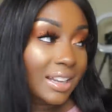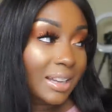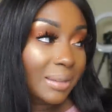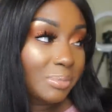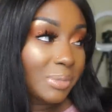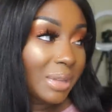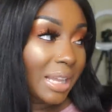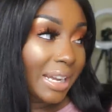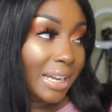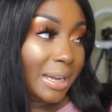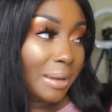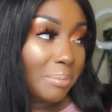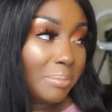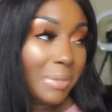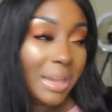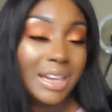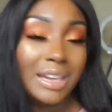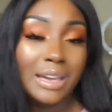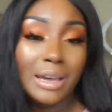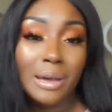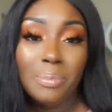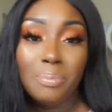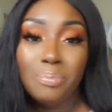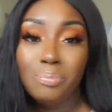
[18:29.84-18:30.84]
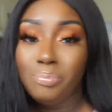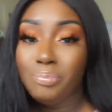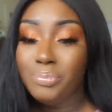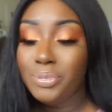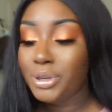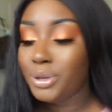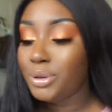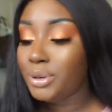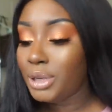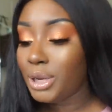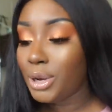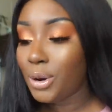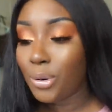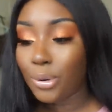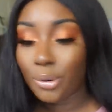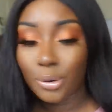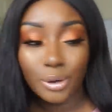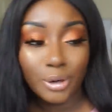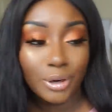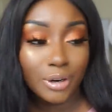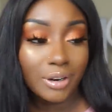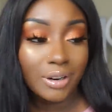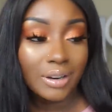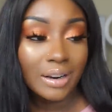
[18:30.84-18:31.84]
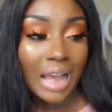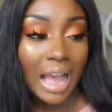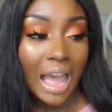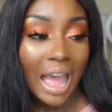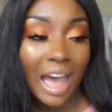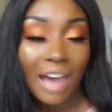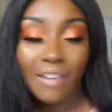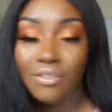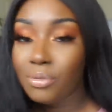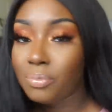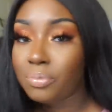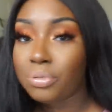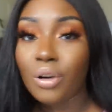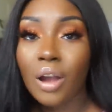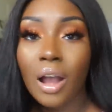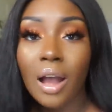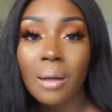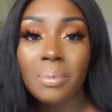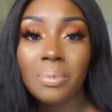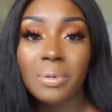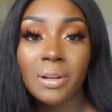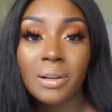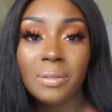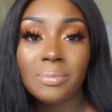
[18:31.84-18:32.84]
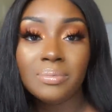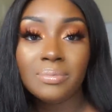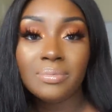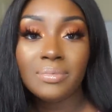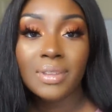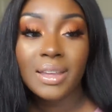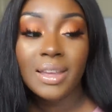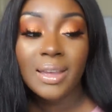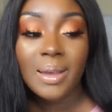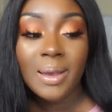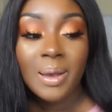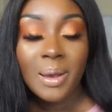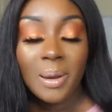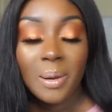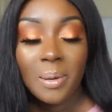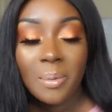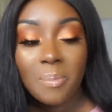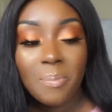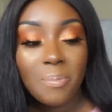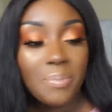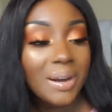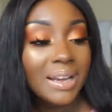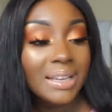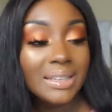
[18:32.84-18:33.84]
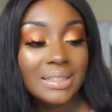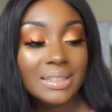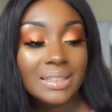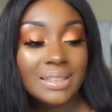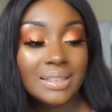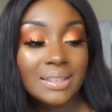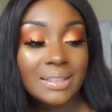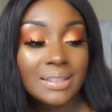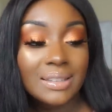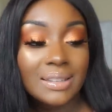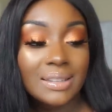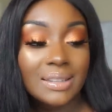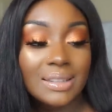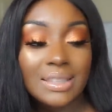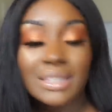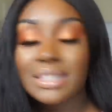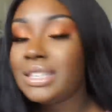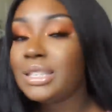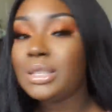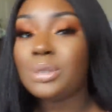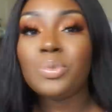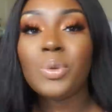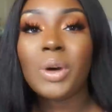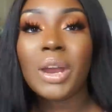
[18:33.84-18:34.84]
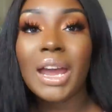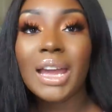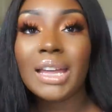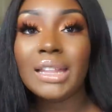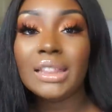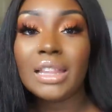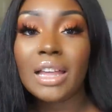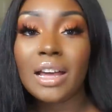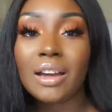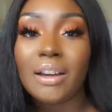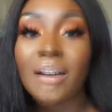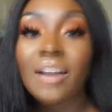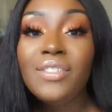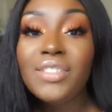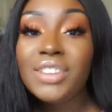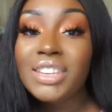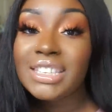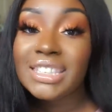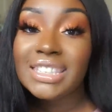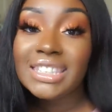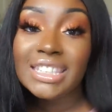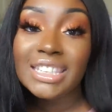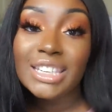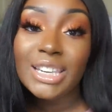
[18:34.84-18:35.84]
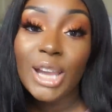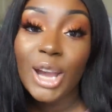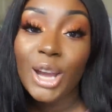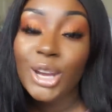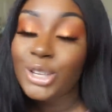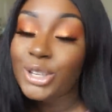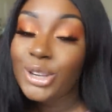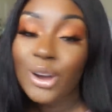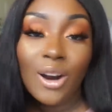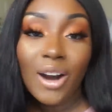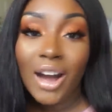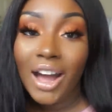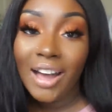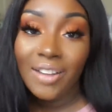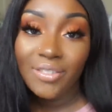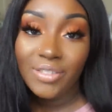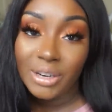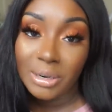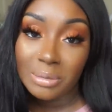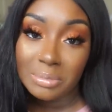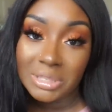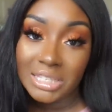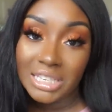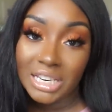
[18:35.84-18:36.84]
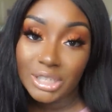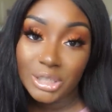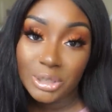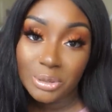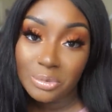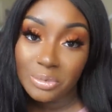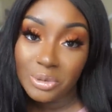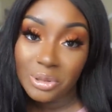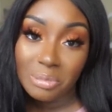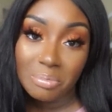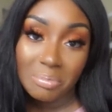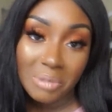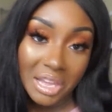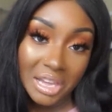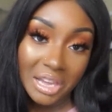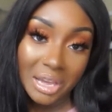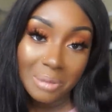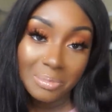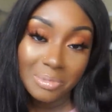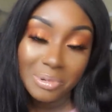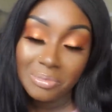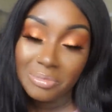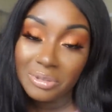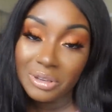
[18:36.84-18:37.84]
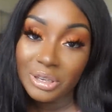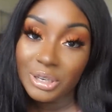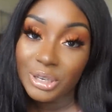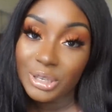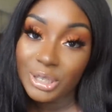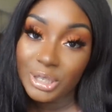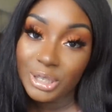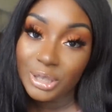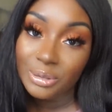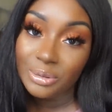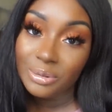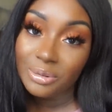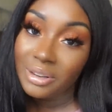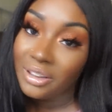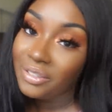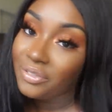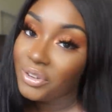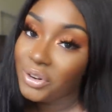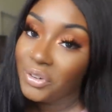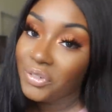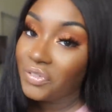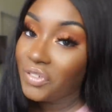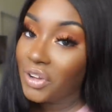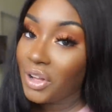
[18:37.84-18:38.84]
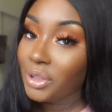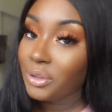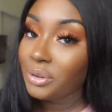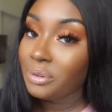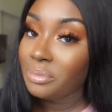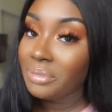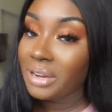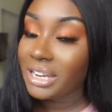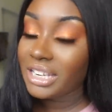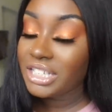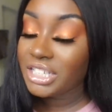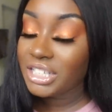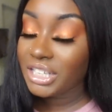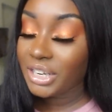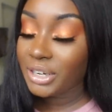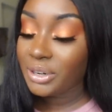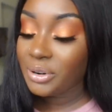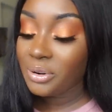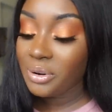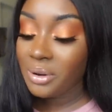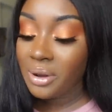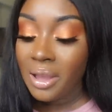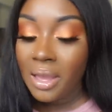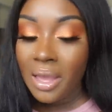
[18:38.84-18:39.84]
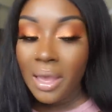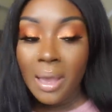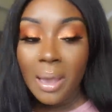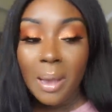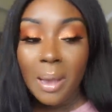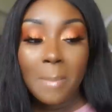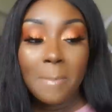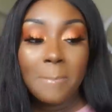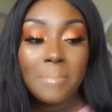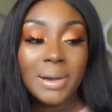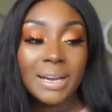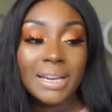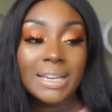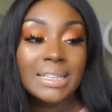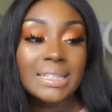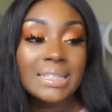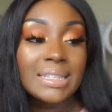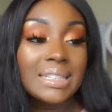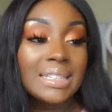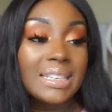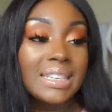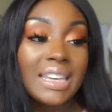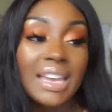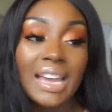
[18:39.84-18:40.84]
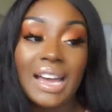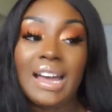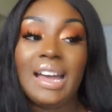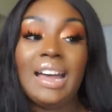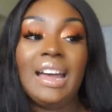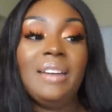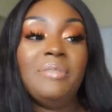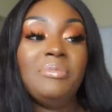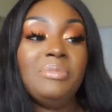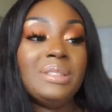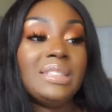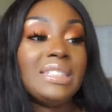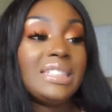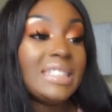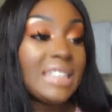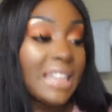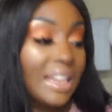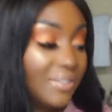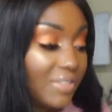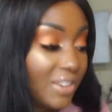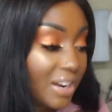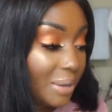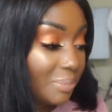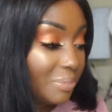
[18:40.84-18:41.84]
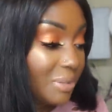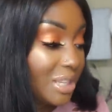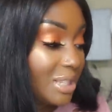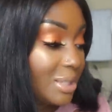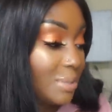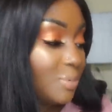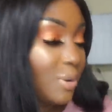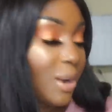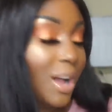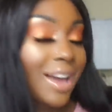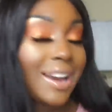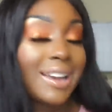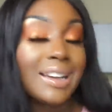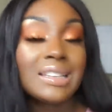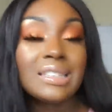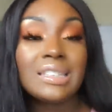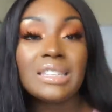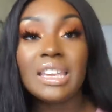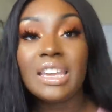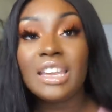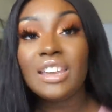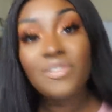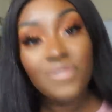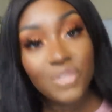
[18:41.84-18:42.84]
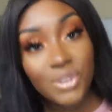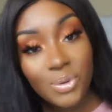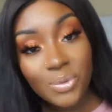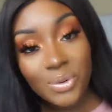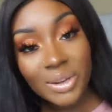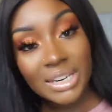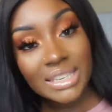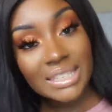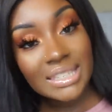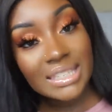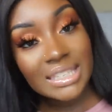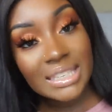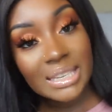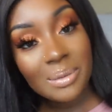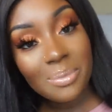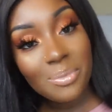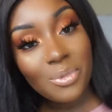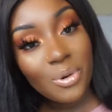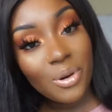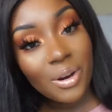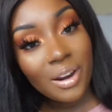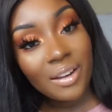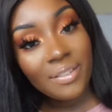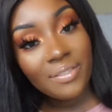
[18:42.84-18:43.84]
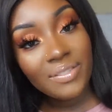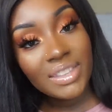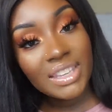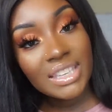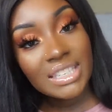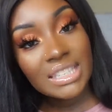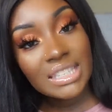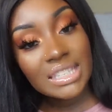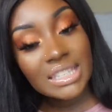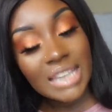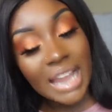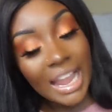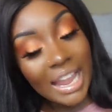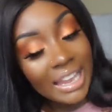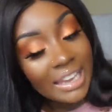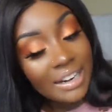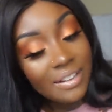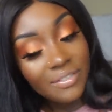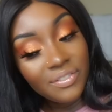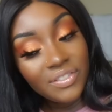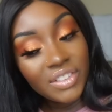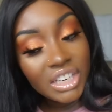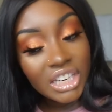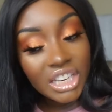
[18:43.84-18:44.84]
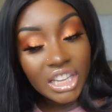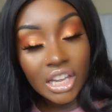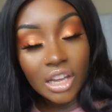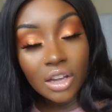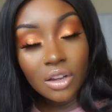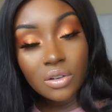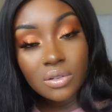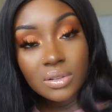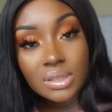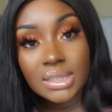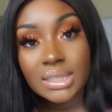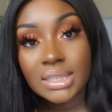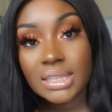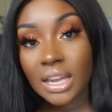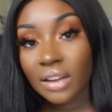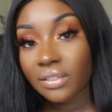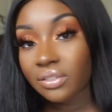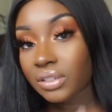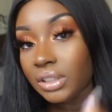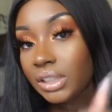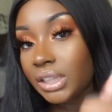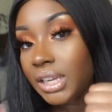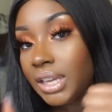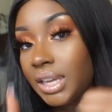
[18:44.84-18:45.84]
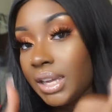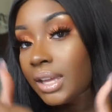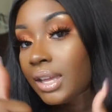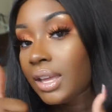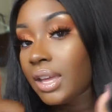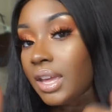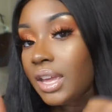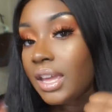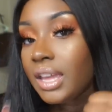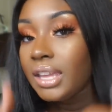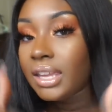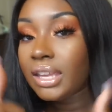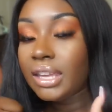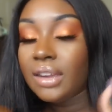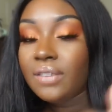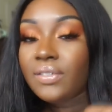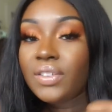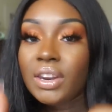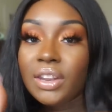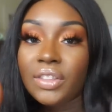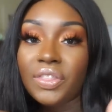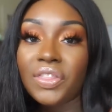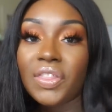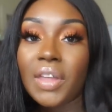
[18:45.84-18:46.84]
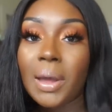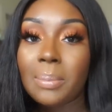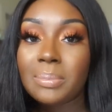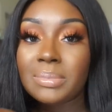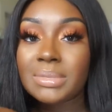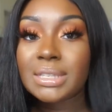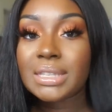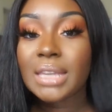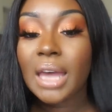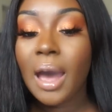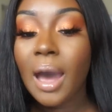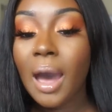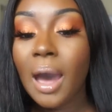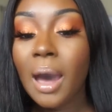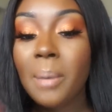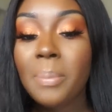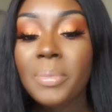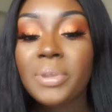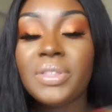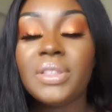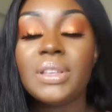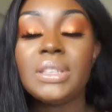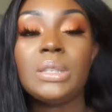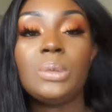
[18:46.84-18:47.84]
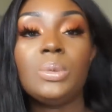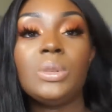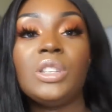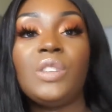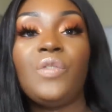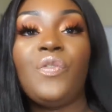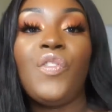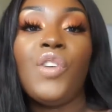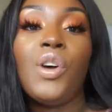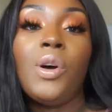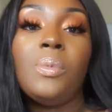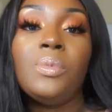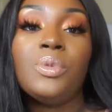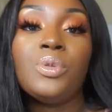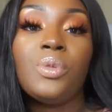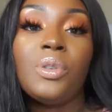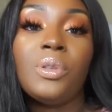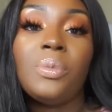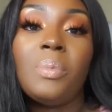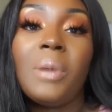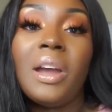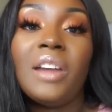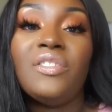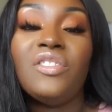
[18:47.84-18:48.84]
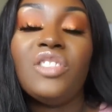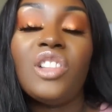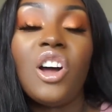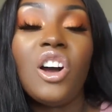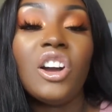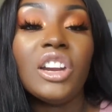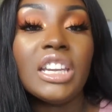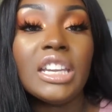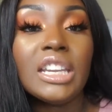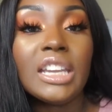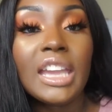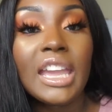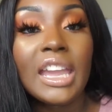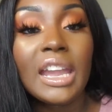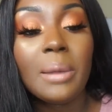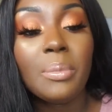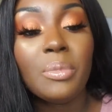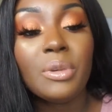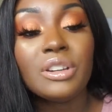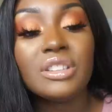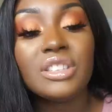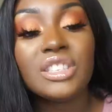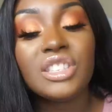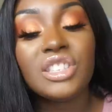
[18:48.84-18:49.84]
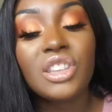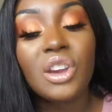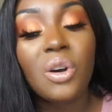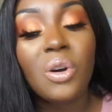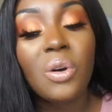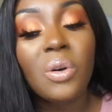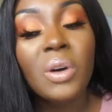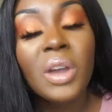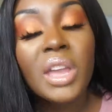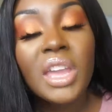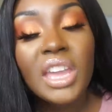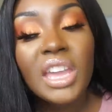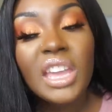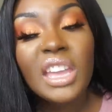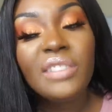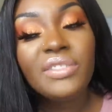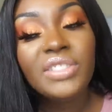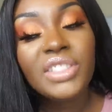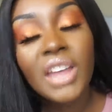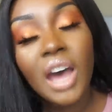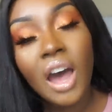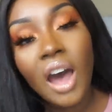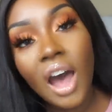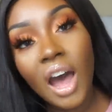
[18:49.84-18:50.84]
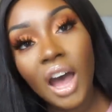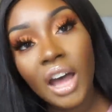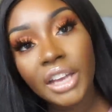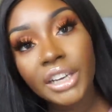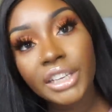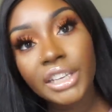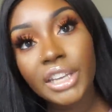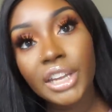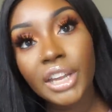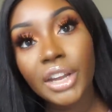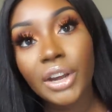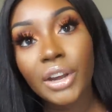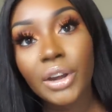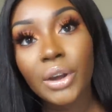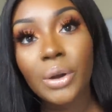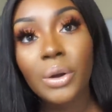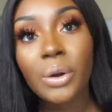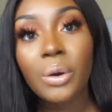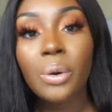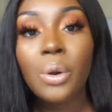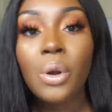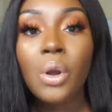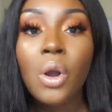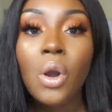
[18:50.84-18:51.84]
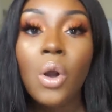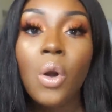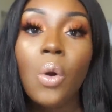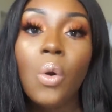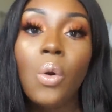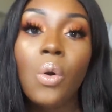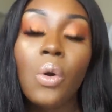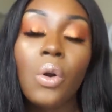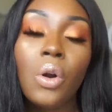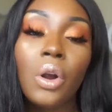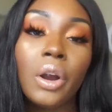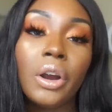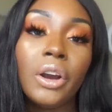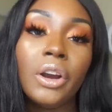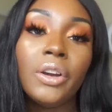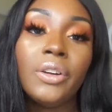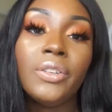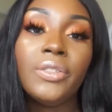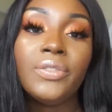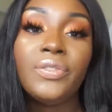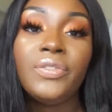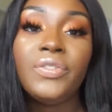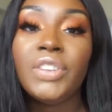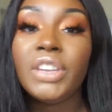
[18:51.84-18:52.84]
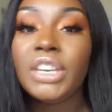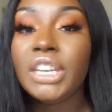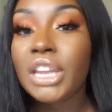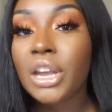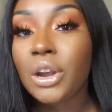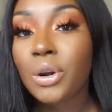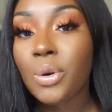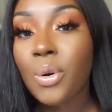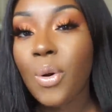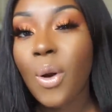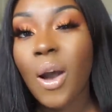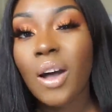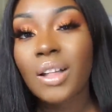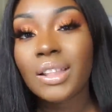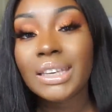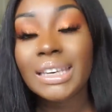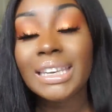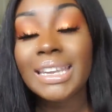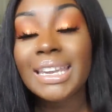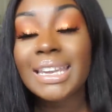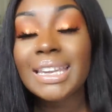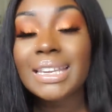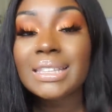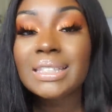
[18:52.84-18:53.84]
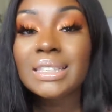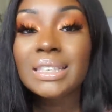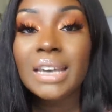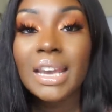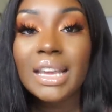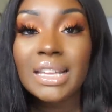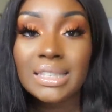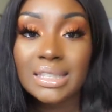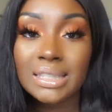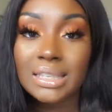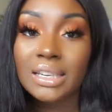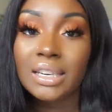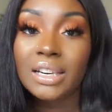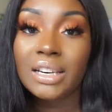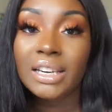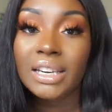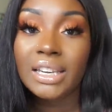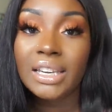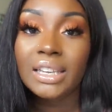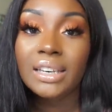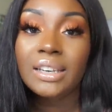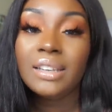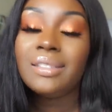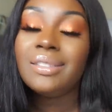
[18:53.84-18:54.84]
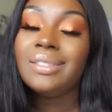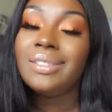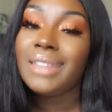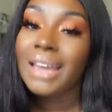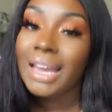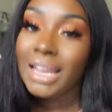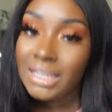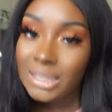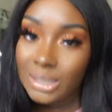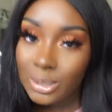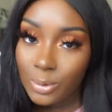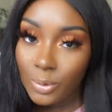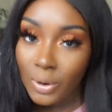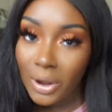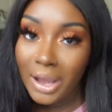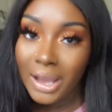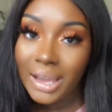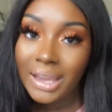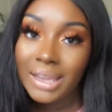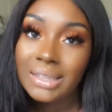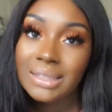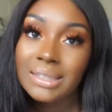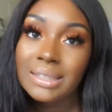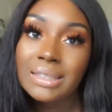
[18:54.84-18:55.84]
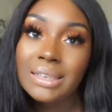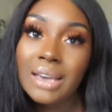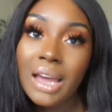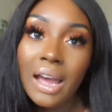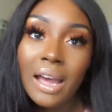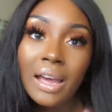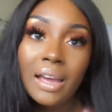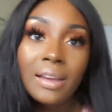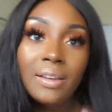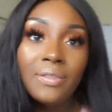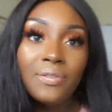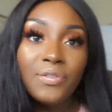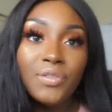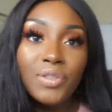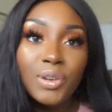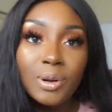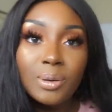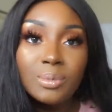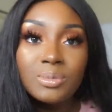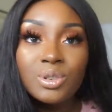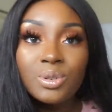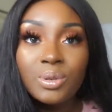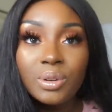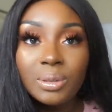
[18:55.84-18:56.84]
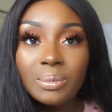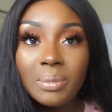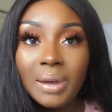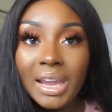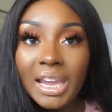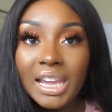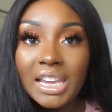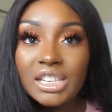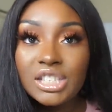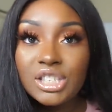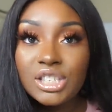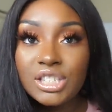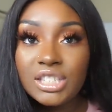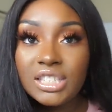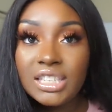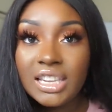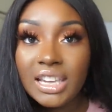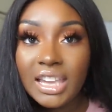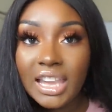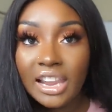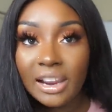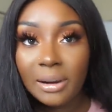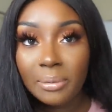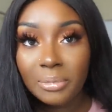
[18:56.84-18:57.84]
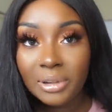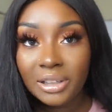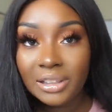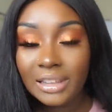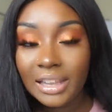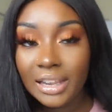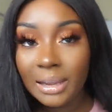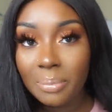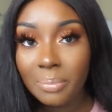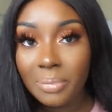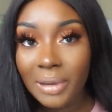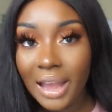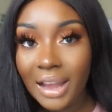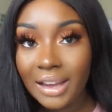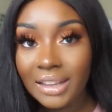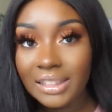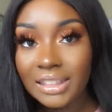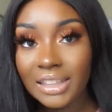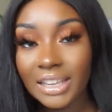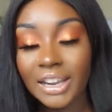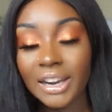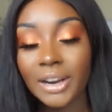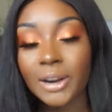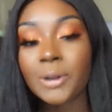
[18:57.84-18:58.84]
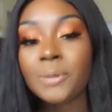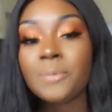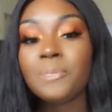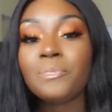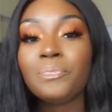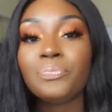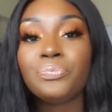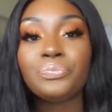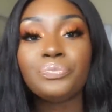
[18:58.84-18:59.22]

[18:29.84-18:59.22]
I'm like a makeup beauty hoarder. I have a problem, but this is what I love. Obviously, y'all have an obsession with makeup and beauty too if you're following my channel. But yeah, I've been saving up these products. If you want to see more of these kind of videos, definitely give it a thumbs up. This was filmed with my vlogging camera, so if the audio or video quality isn't as good, that's why. It's not filmed with my HD camera like back there.